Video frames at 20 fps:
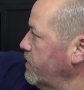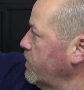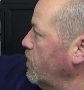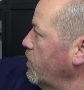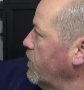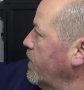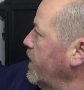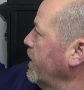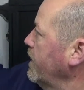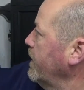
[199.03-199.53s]

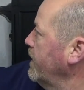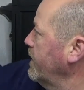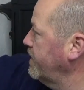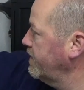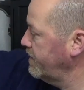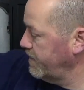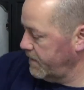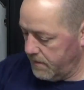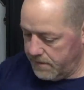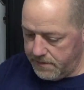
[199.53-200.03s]
talking
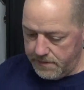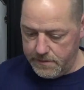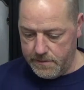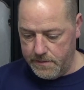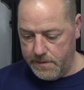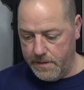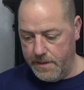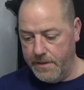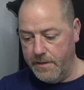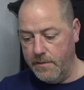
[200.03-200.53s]
this
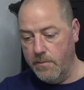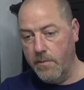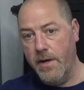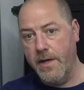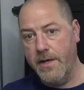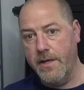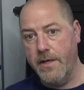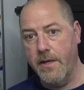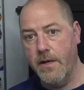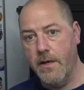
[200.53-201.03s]
in the
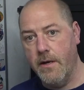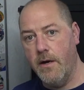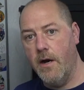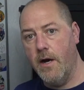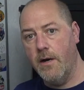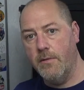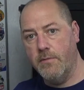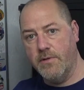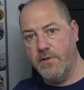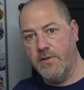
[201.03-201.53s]
way
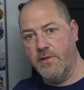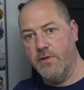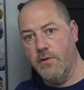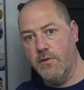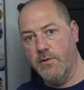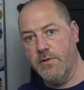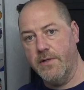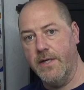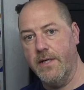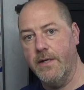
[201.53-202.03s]
I was
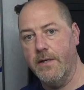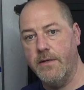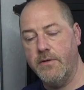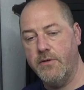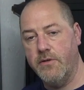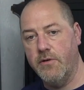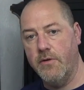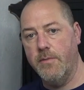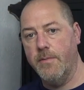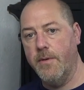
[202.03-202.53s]
taught it
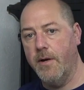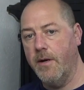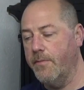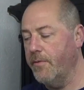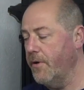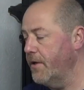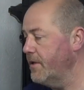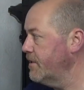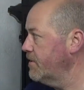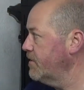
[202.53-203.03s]
during my
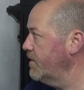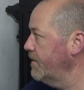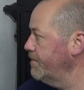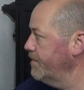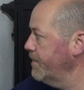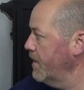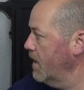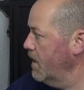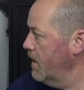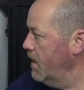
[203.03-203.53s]
apprenticeship.
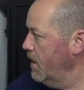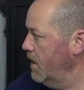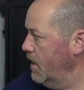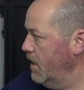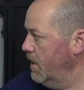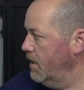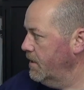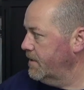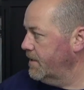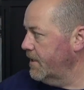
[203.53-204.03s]

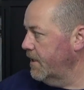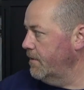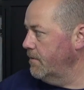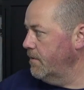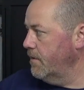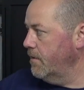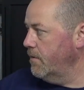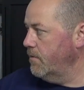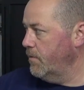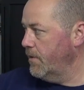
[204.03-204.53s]

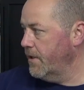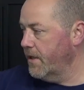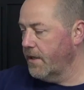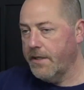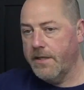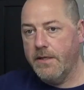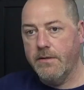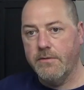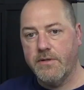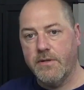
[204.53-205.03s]
So we're going
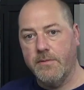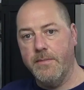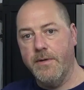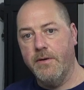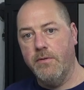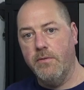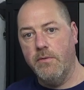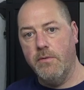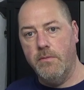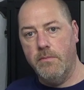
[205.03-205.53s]
to use the
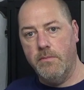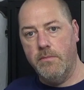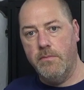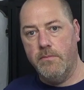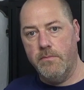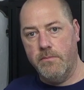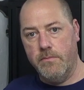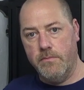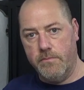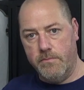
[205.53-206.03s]
mill
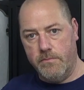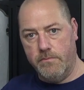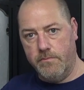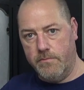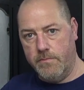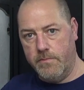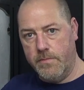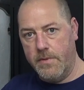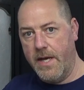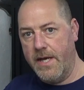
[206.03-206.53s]

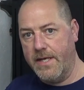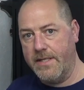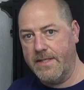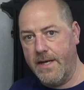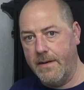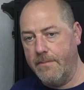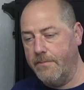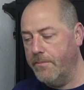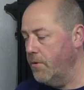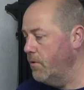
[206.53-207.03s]

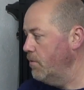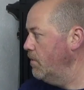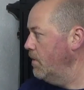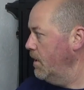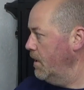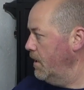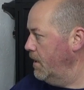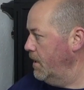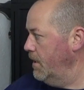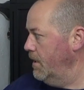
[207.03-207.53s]
example.
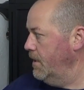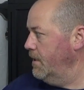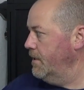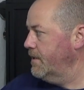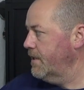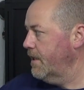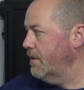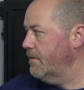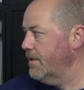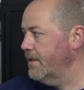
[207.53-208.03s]

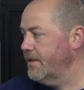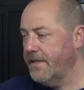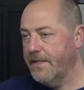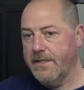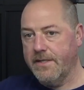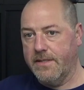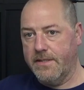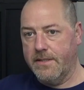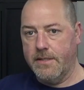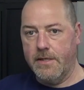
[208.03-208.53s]
So this
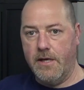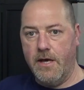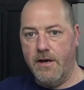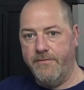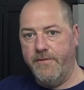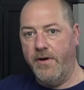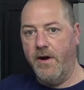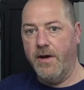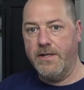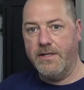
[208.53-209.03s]
is a
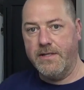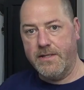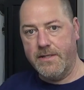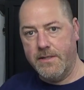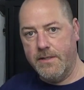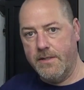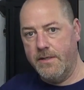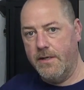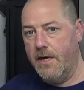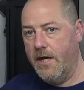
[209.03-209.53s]

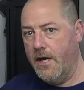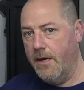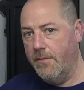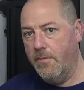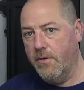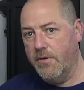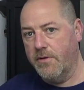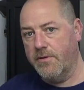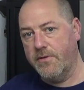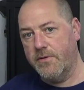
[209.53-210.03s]
vise, and
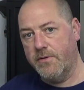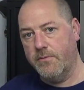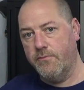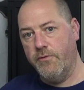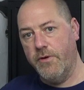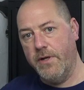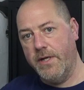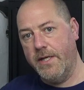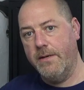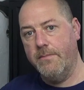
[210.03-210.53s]
what's
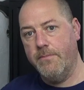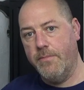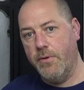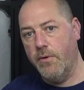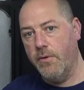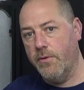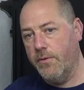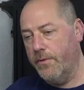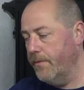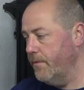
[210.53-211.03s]
really
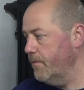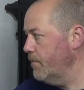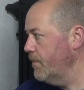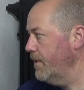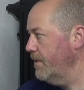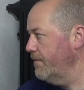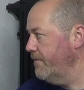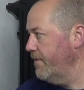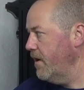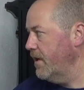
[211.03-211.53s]
important
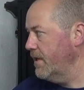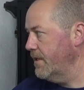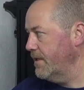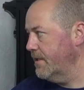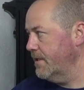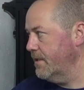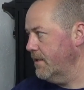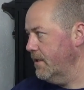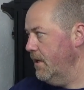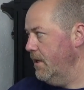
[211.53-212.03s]
with a
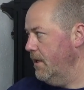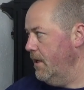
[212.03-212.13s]
vise